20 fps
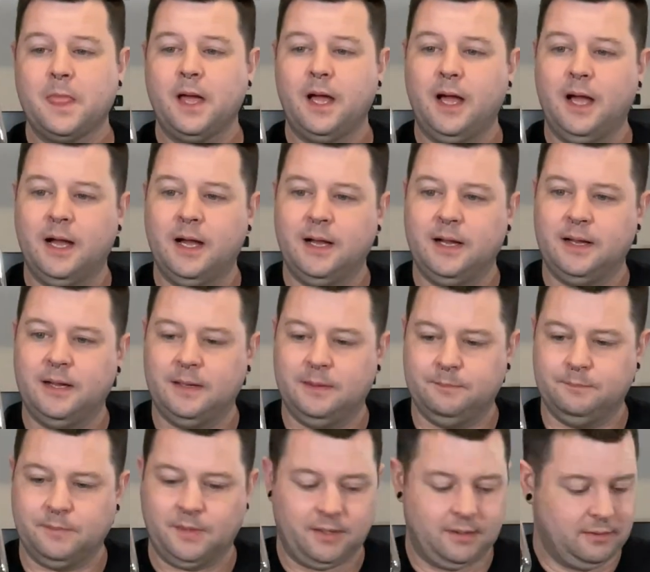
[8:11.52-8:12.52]

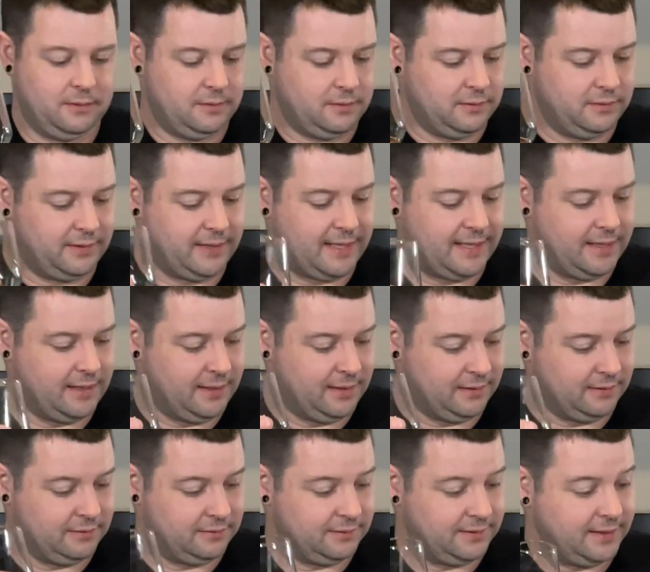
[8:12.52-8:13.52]

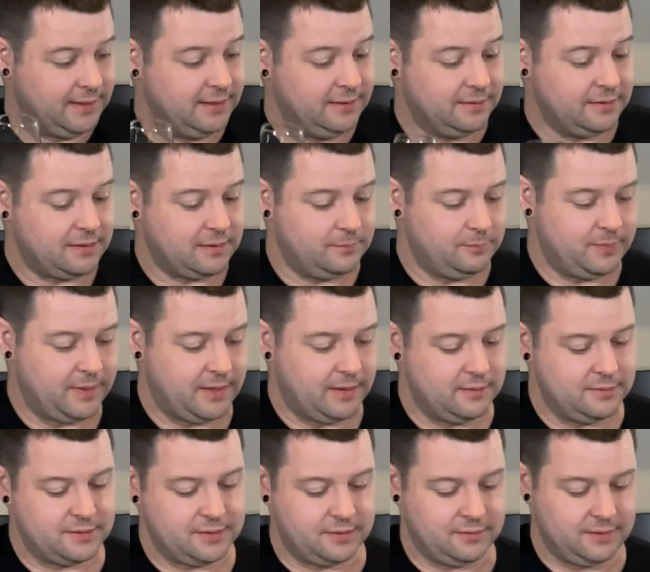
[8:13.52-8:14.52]
Glen
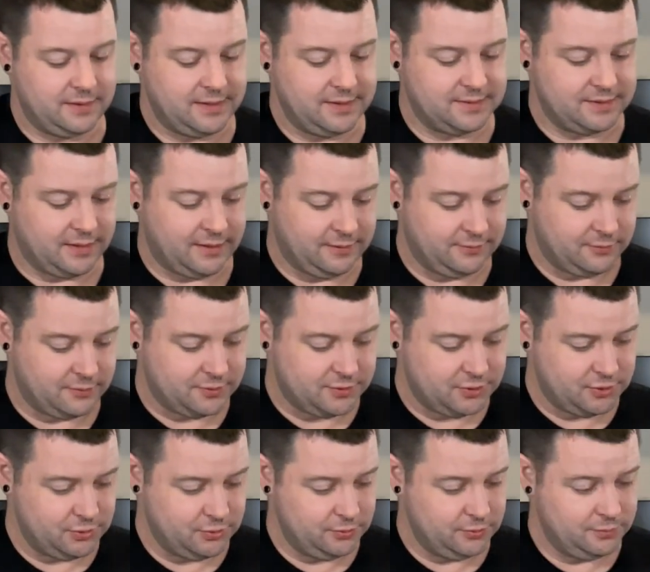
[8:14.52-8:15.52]
compared to these other
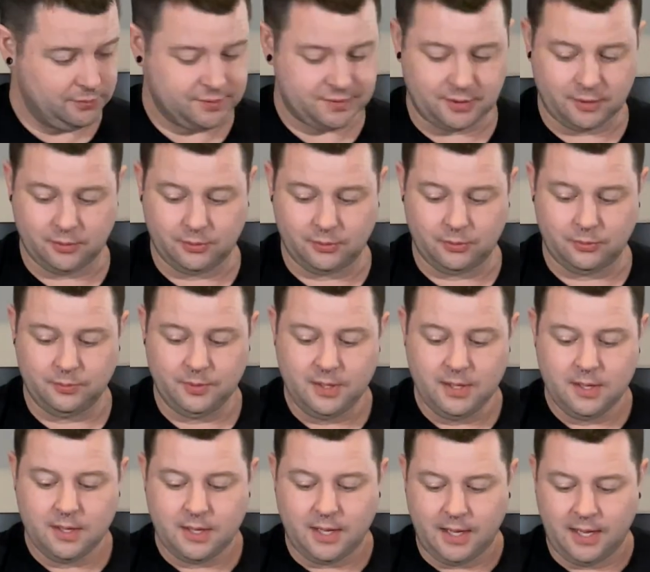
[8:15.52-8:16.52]
two. So
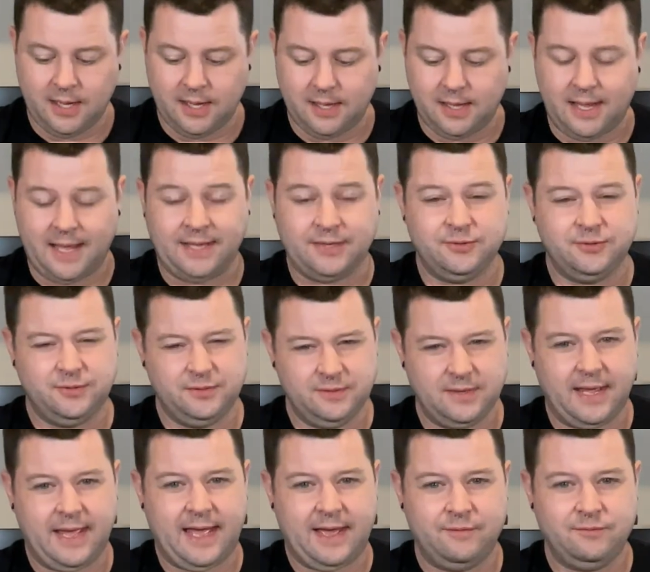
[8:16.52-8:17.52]
I
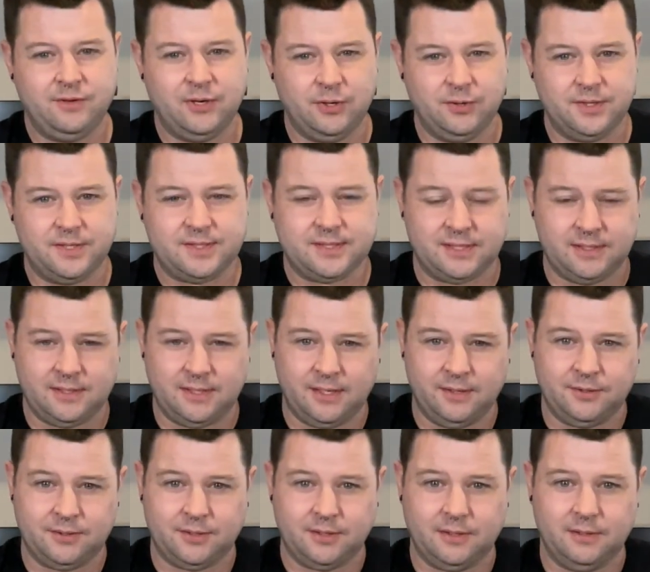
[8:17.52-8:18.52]
have noticed in
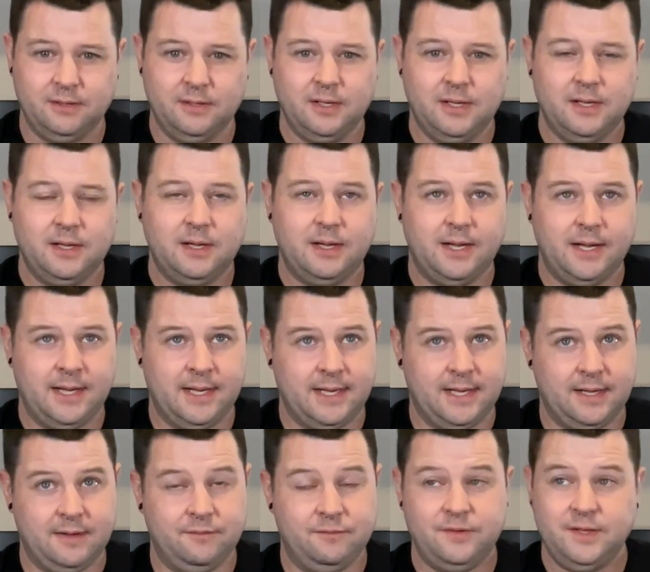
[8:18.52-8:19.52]
other
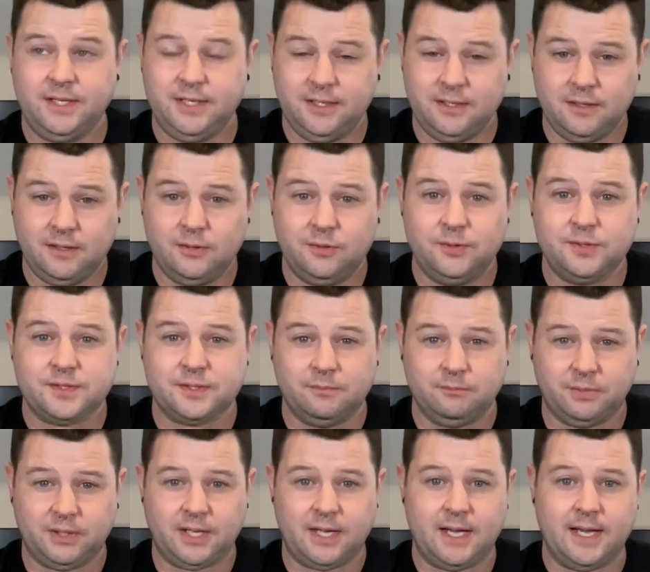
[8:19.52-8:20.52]
videos
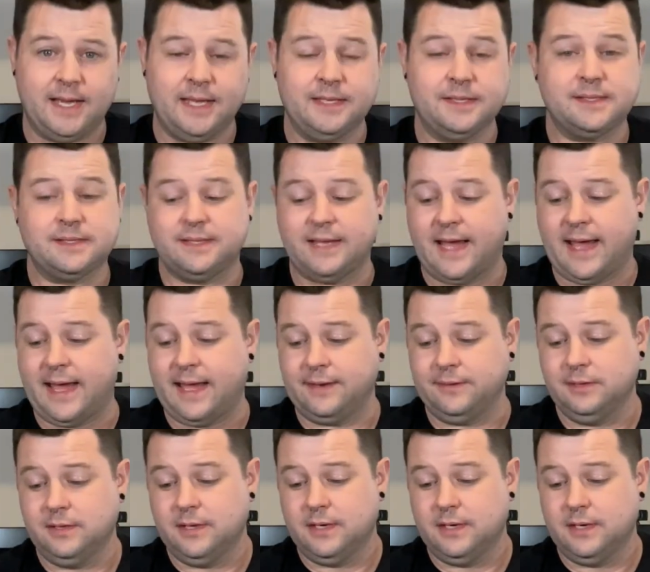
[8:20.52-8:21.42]
and blinds that